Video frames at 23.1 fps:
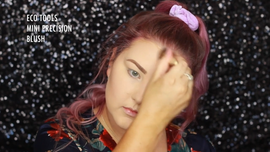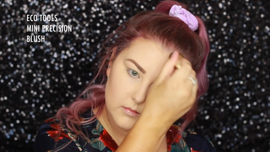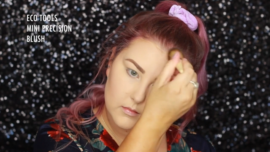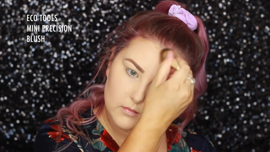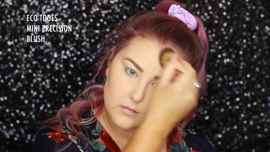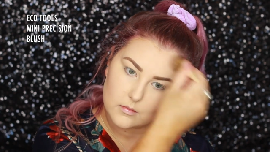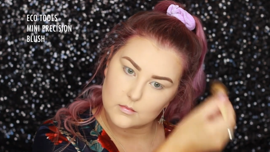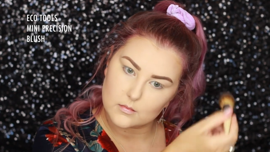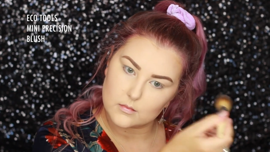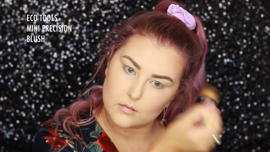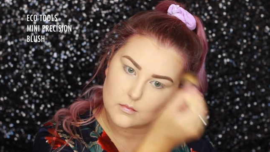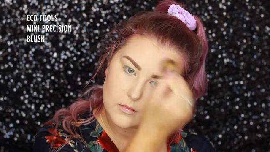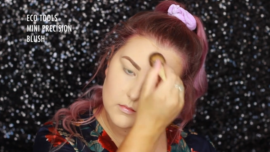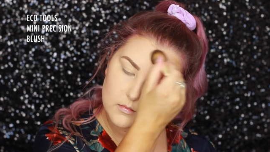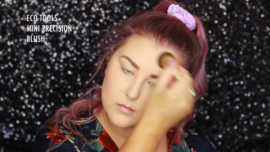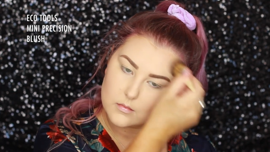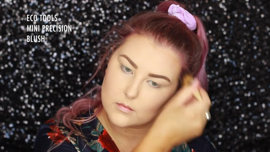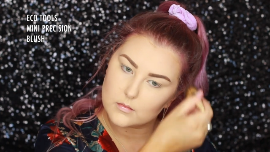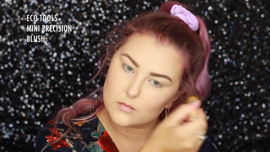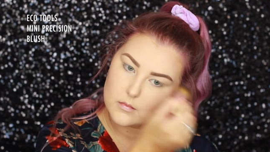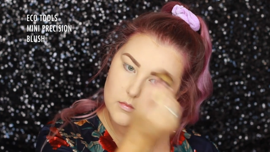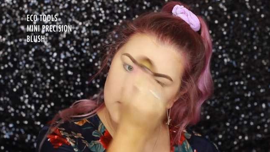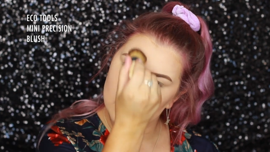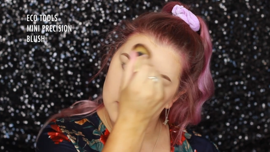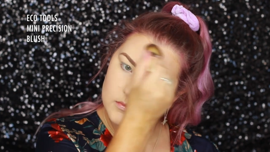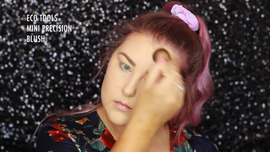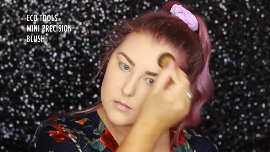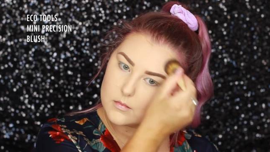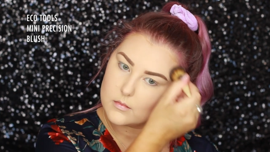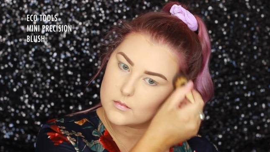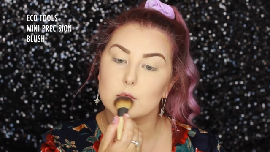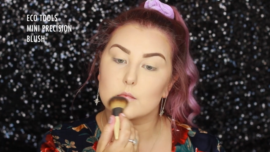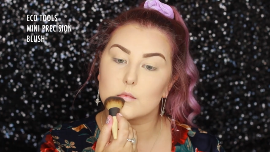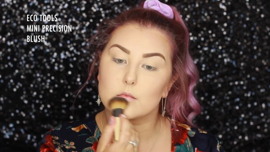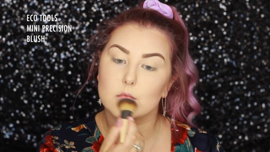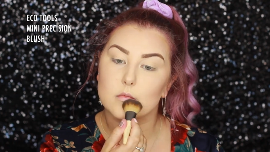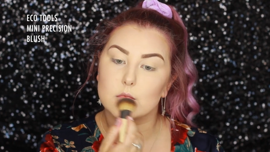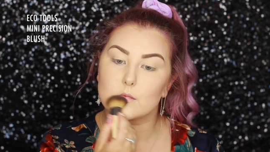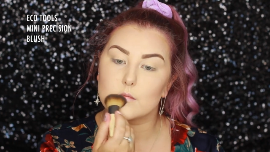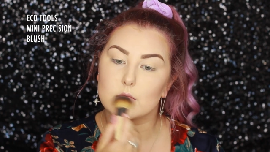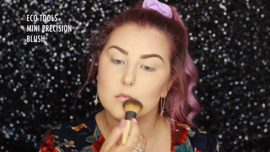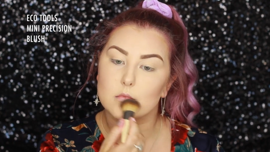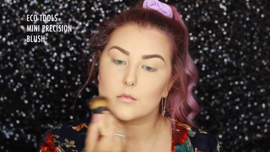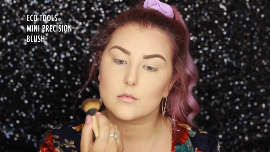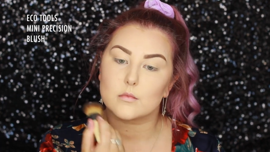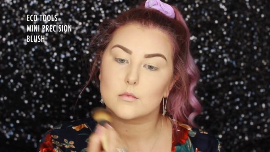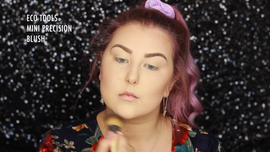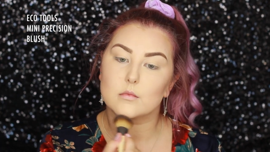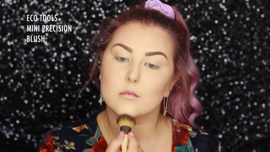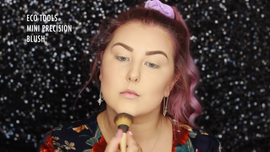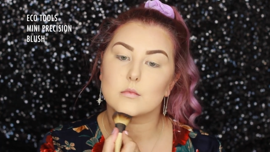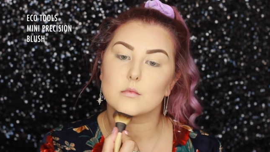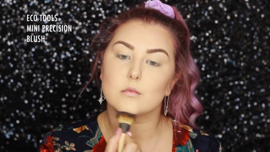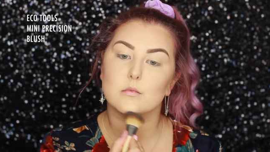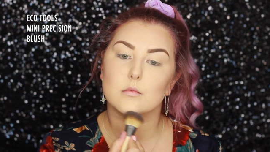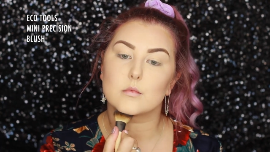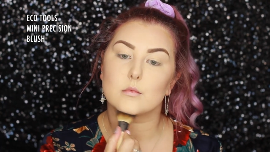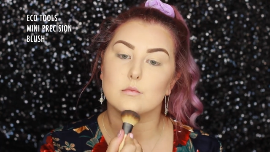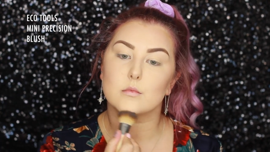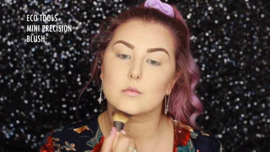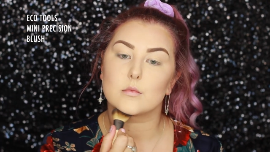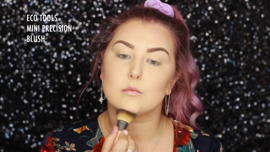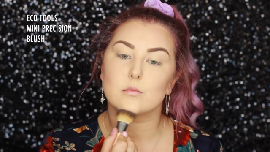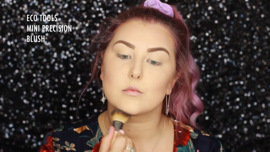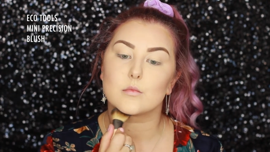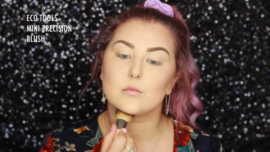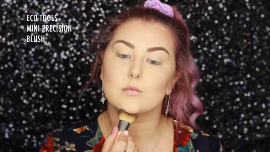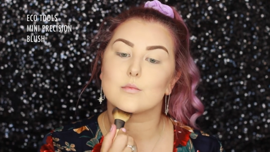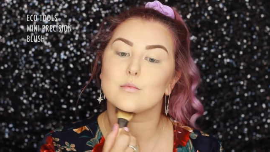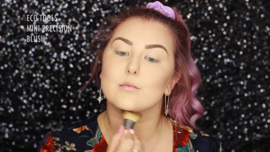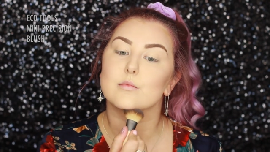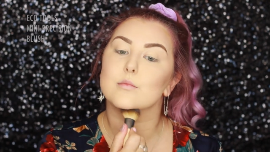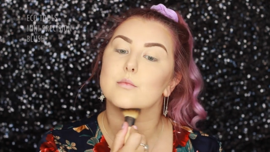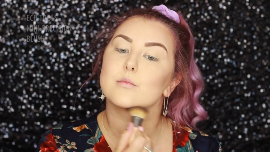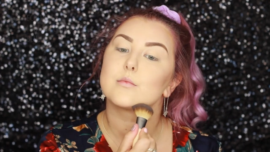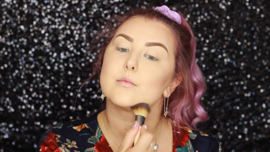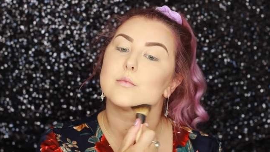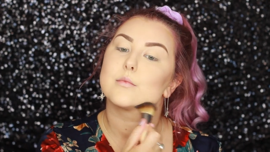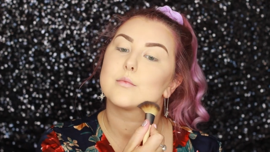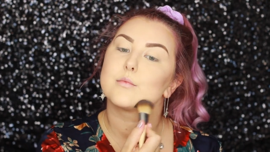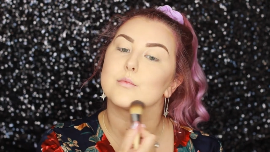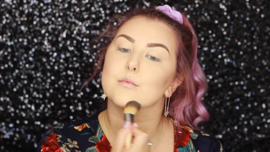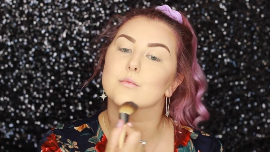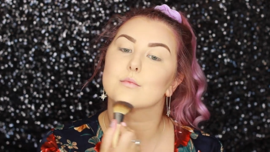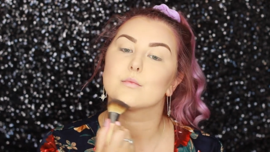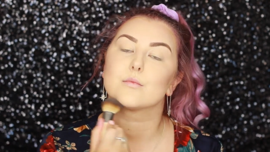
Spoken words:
No one is speaking in this clip.